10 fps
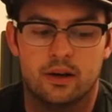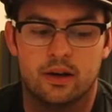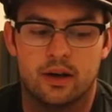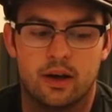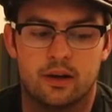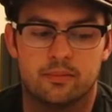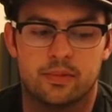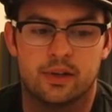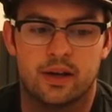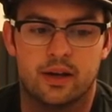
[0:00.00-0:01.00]
I had him
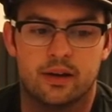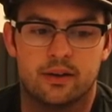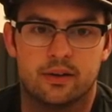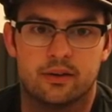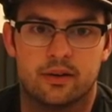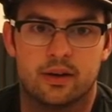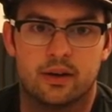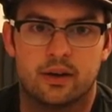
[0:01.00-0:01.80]
play uh,